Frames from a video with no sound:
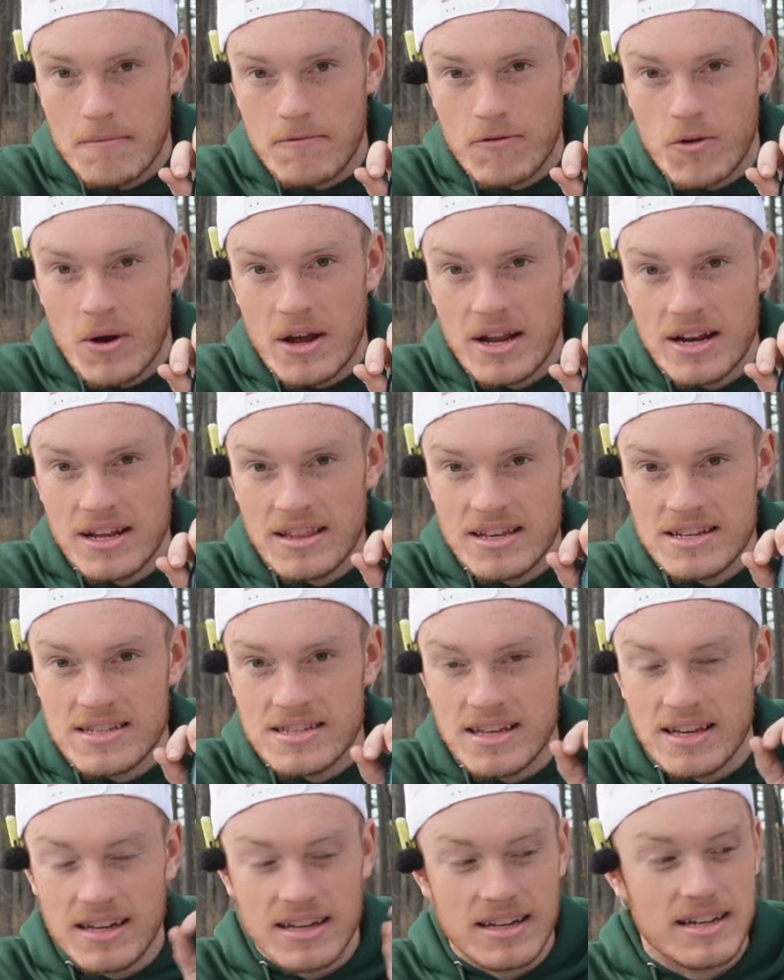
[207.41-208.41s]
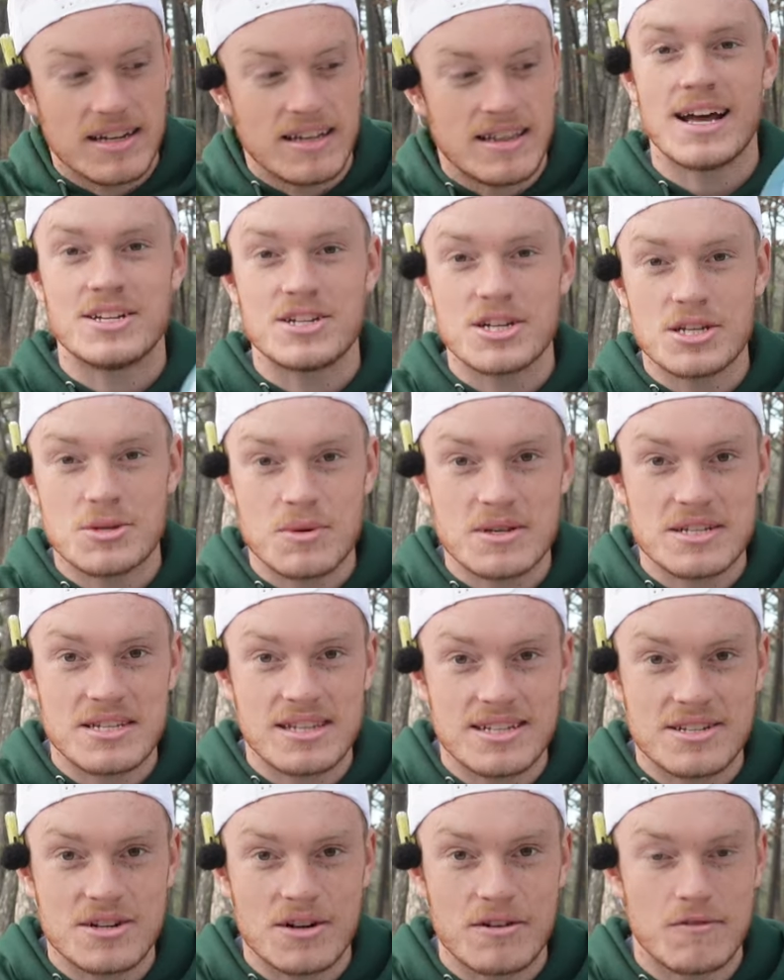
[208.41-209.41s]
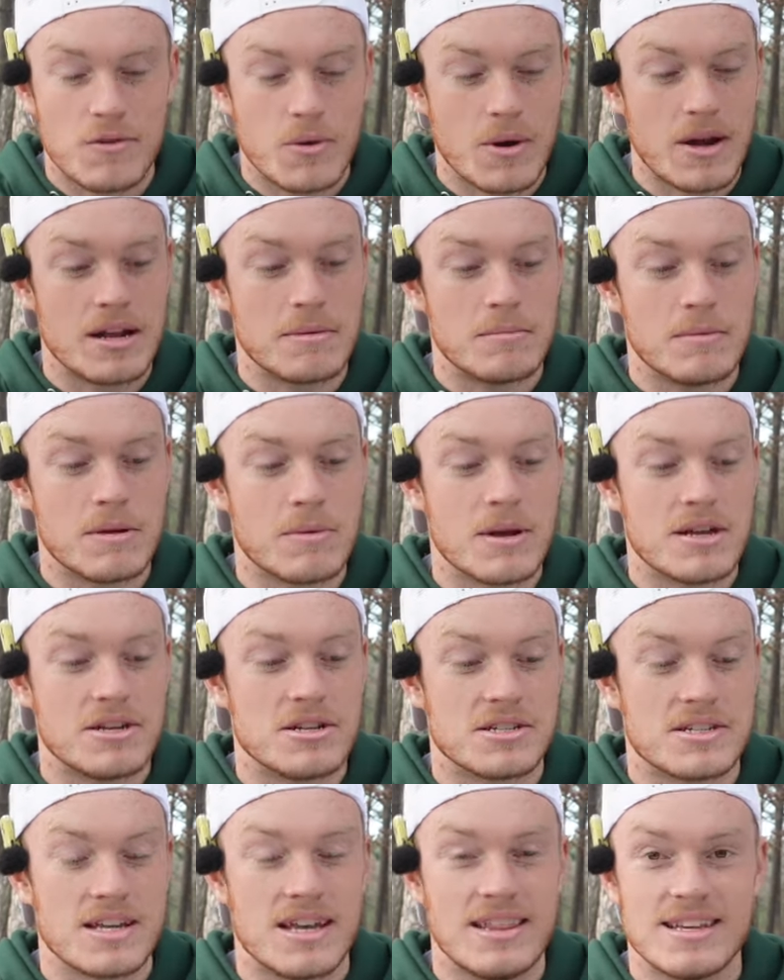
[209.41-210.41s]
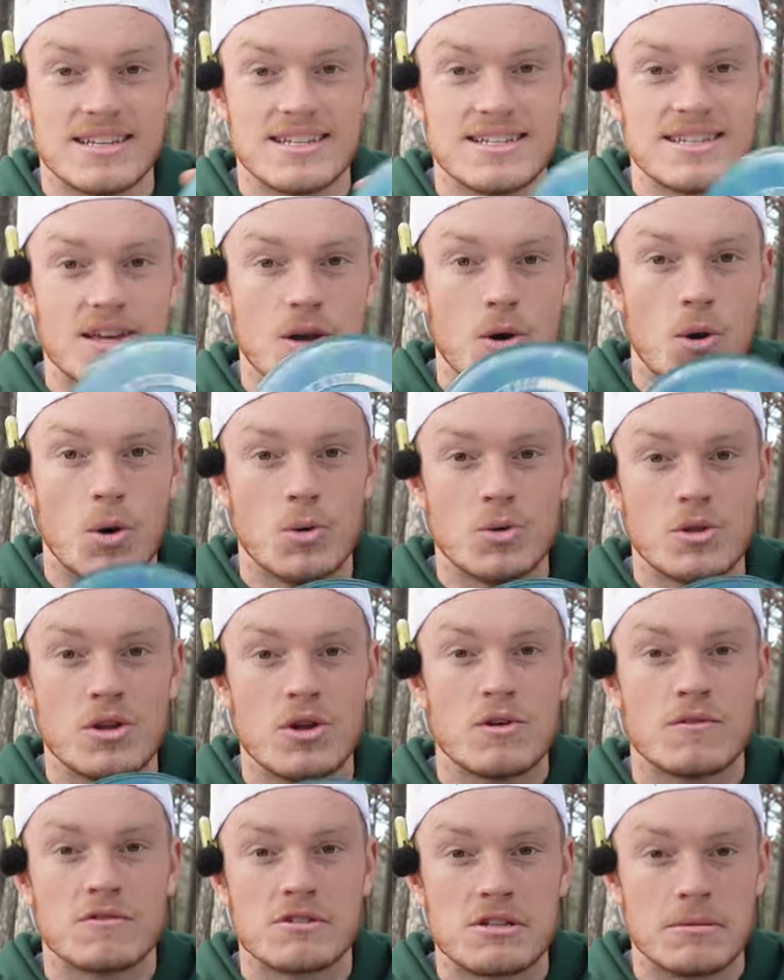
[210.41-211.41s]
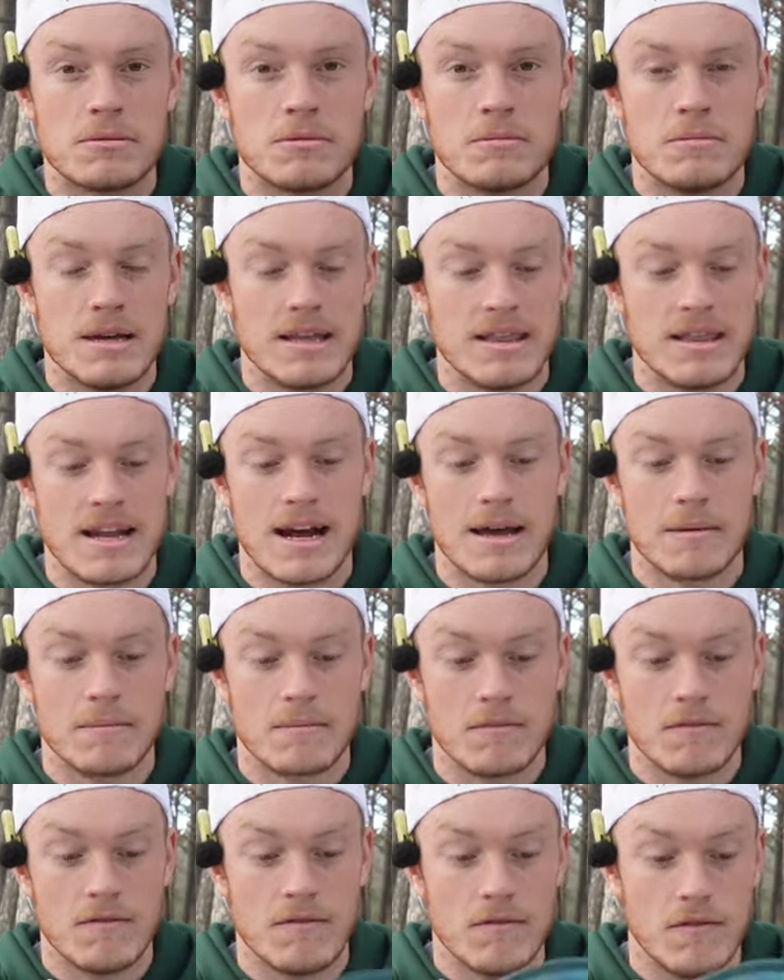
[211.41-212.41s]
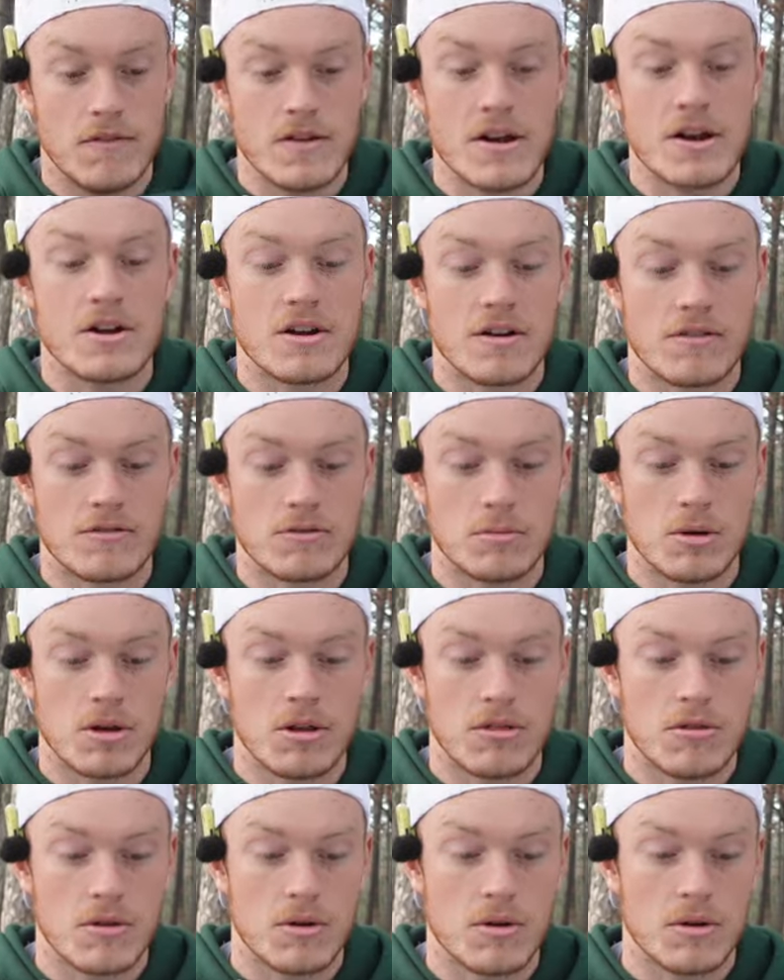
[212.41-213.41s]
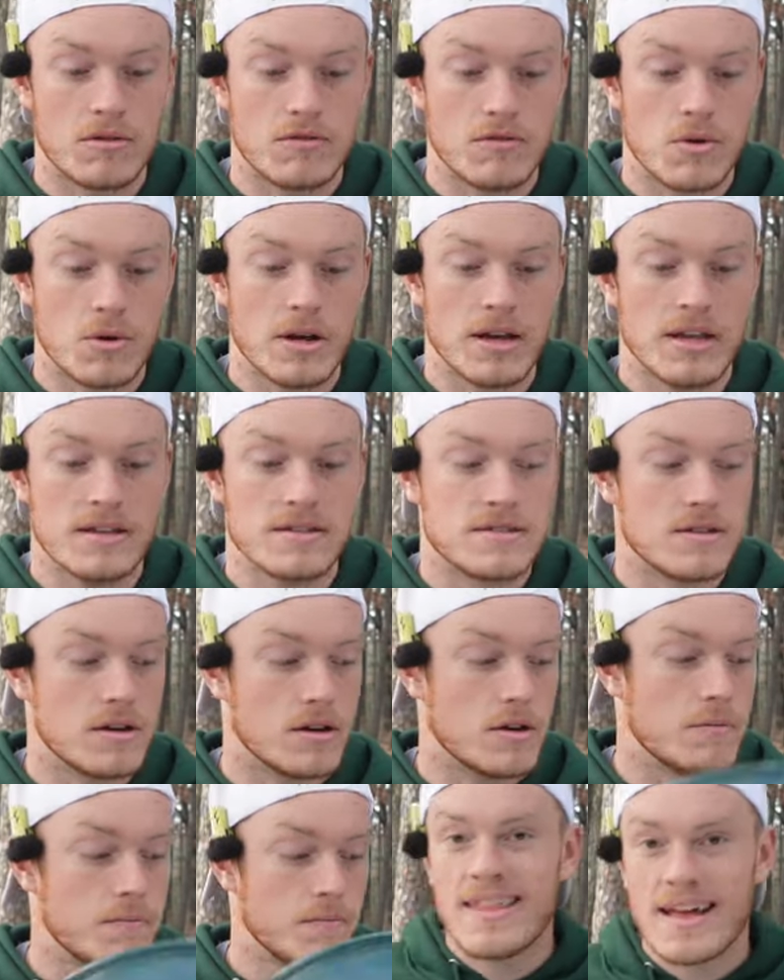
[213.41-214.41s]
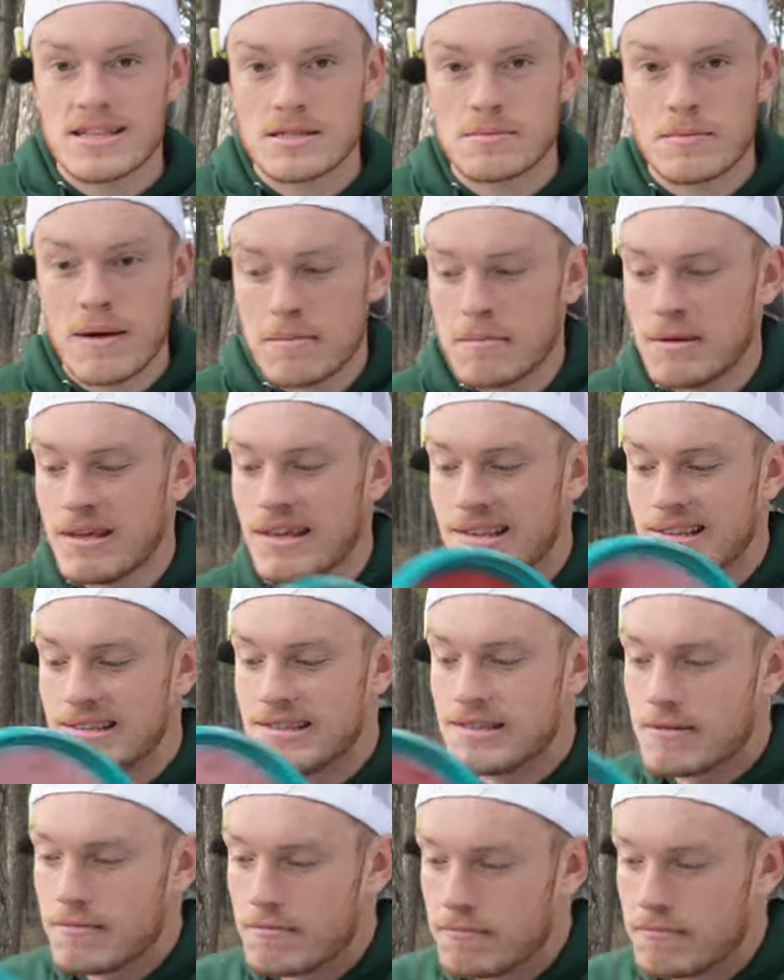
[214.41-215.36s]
I'm forehanding this thing. I just recently started forehanding mid-ranges, and this is the only overstable mid that I'm very comfortable at throwing on forehand. So that's my mids.